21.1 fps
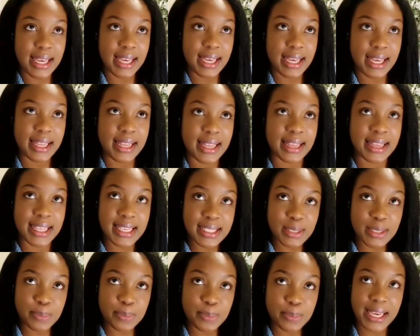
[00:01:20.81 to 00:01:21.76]
this
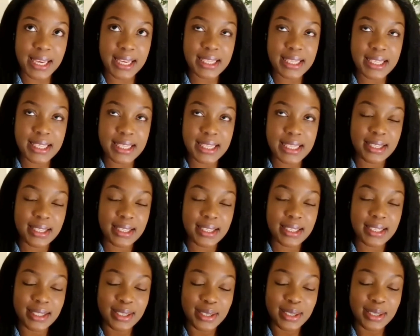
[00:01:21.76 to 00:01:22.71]
piece
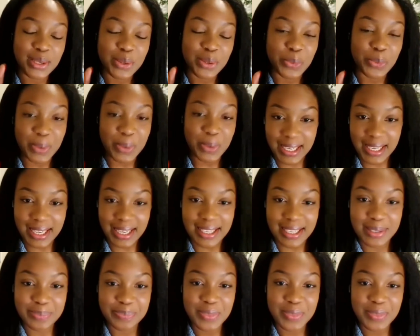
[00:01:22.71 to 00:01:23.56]
we need.